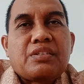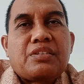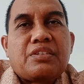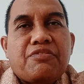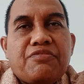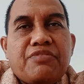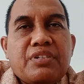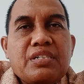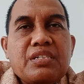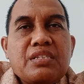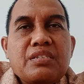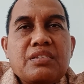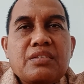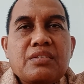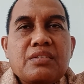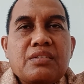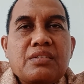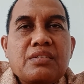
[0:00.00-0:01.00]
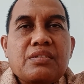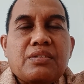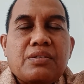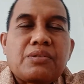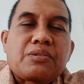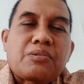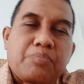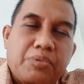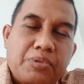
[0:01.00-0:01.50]
The first,
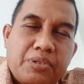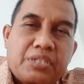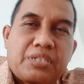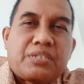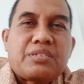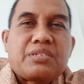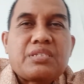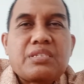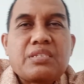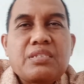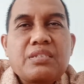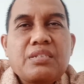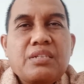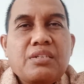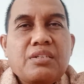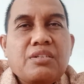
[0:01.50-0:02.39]
corporates.